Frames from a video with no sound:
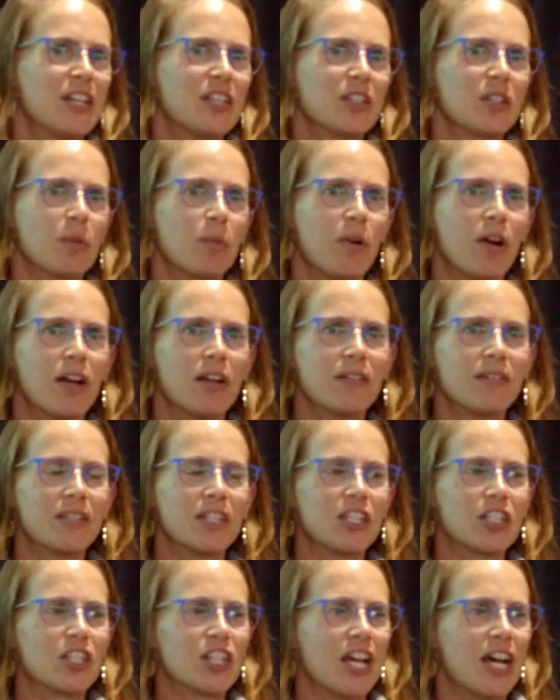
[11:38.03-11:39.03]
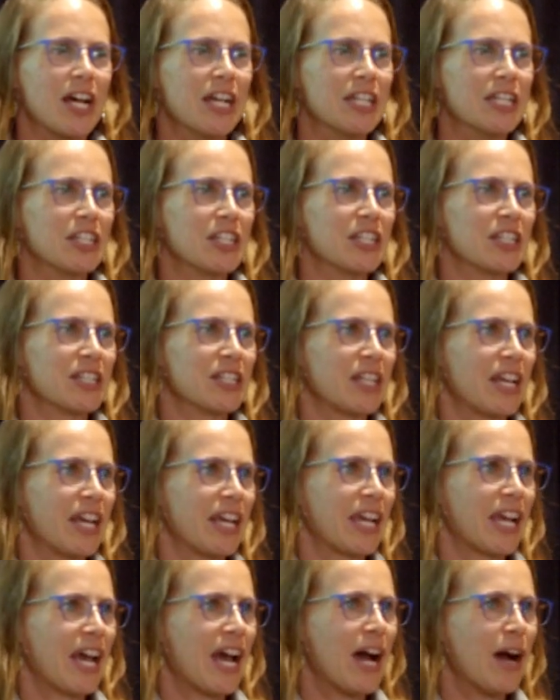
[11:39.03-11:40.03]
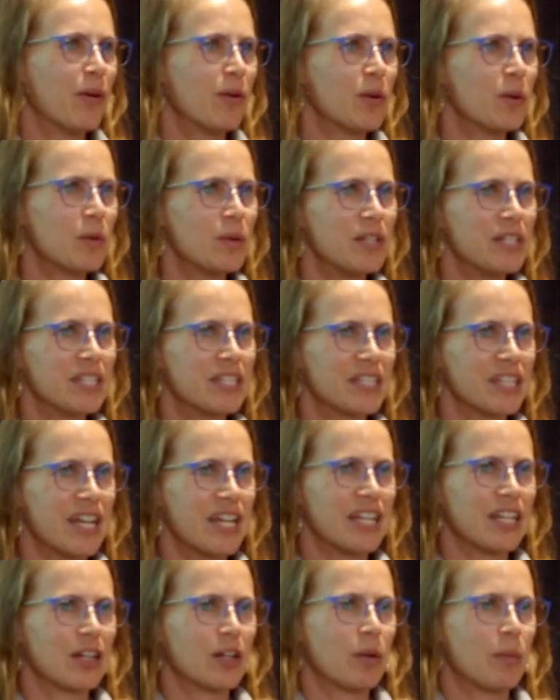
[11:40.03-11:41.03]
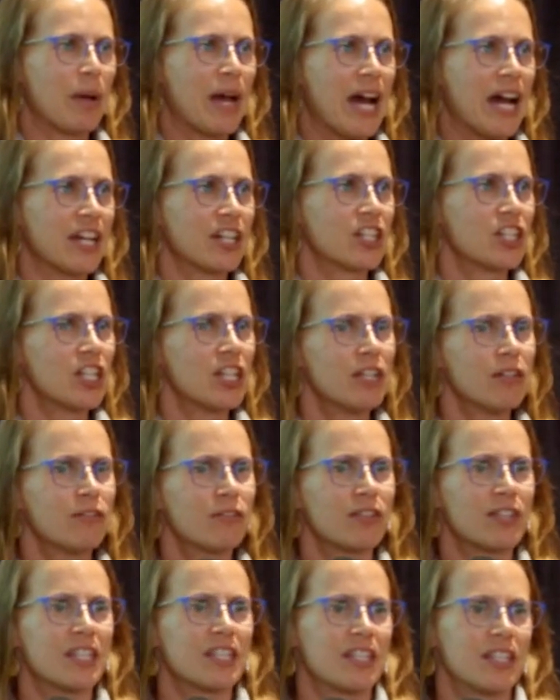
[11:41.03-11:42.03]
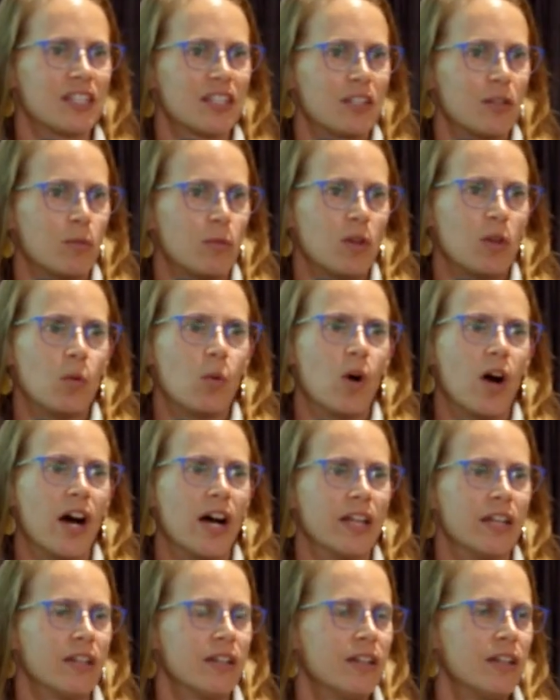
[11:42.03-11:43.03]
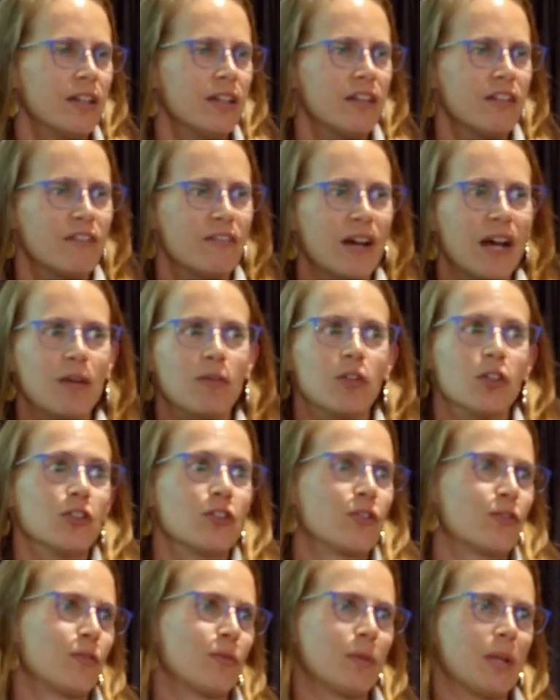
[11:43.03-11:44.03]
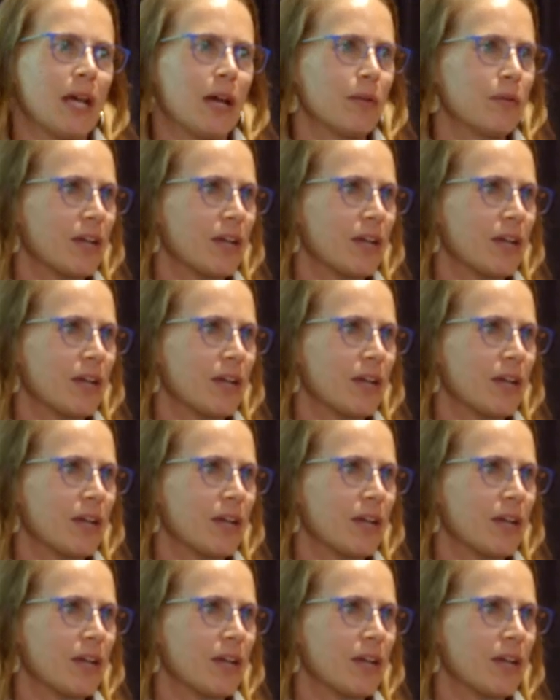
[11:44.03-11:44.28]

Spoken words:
So part of this challenge is like, how are we designing our packaging for the system we want 5 years from now?